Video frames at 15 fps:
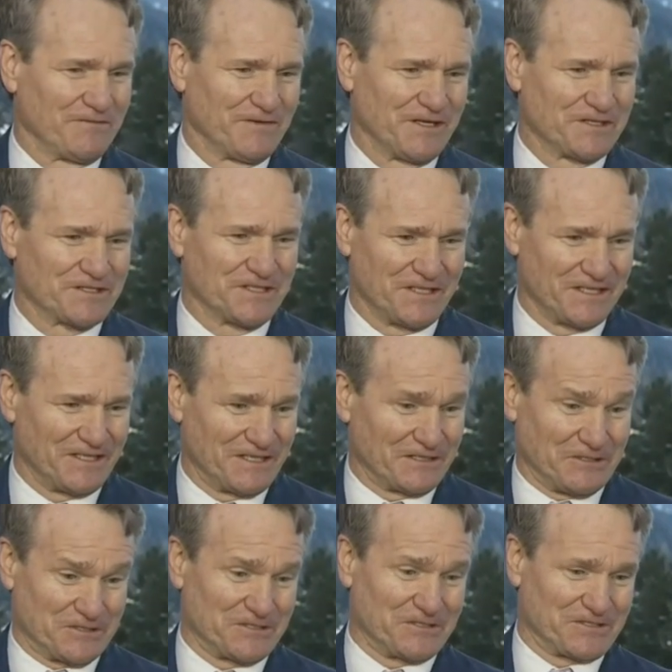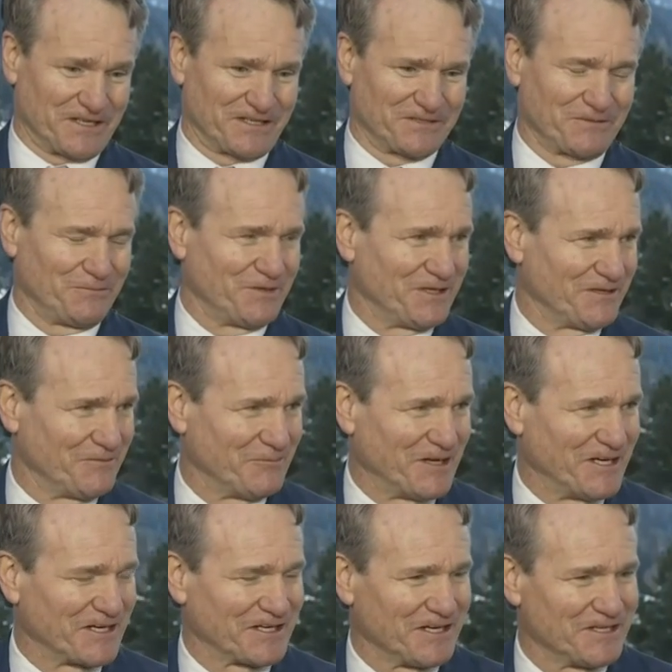innovation. At least he said it to me on
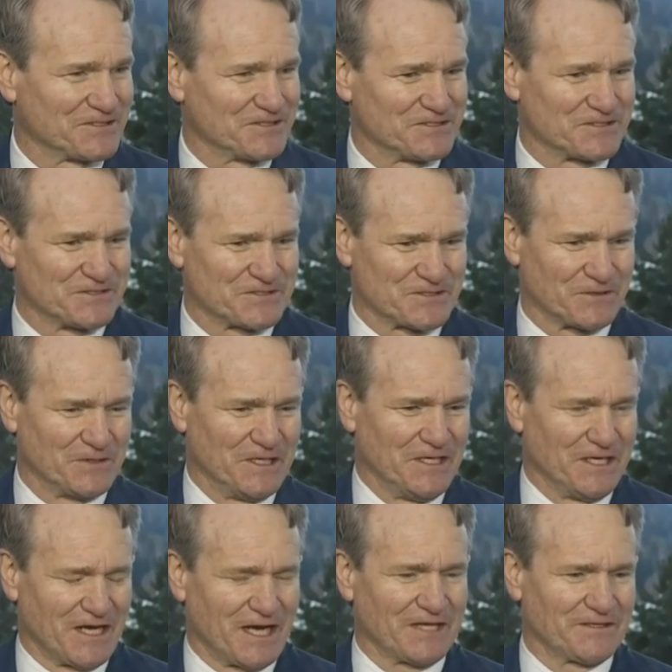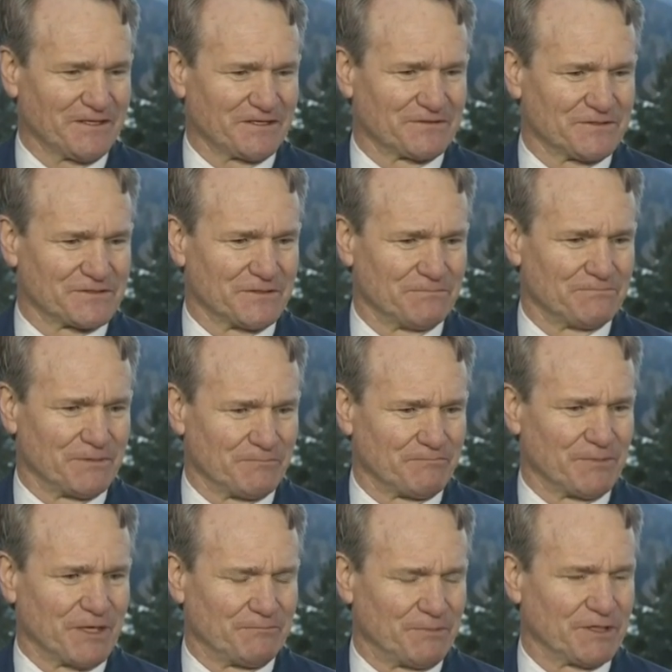many occasions. And so I think there's a
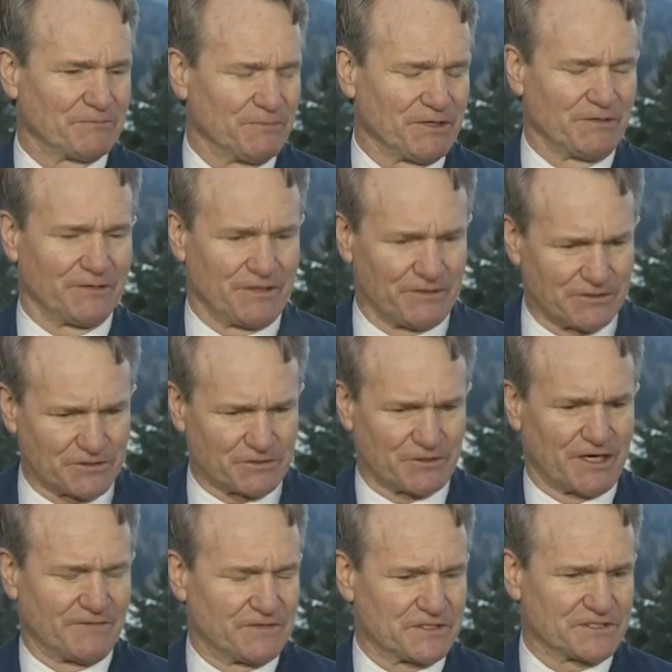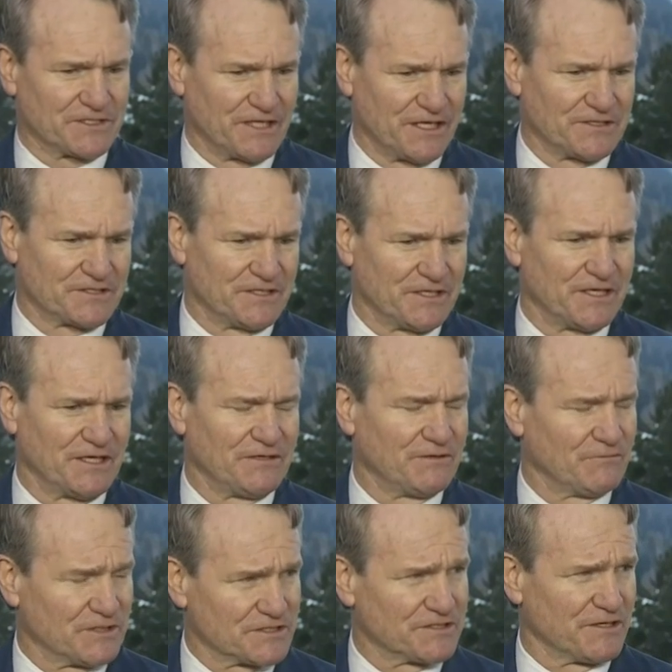big middle here to drive this change.
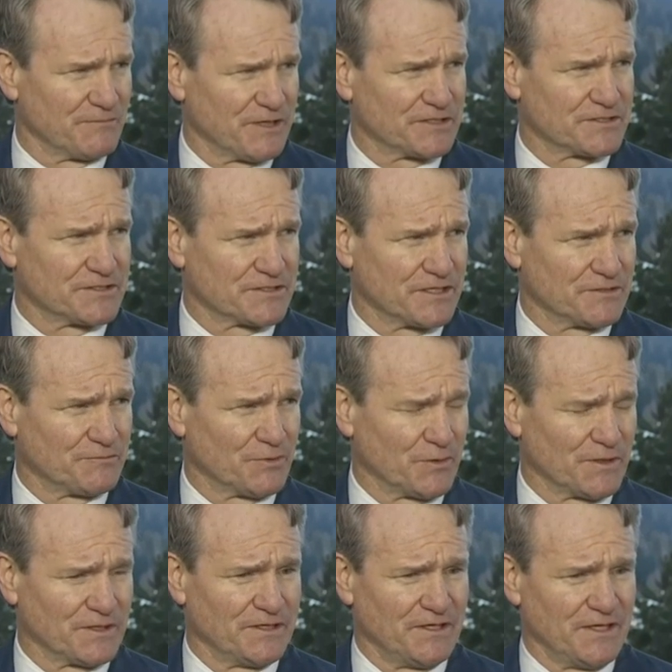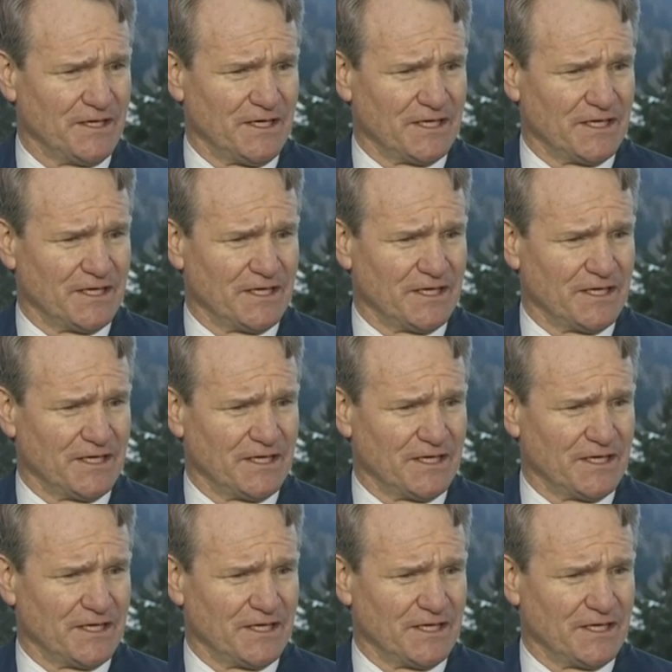And what Senator Manchin is saying important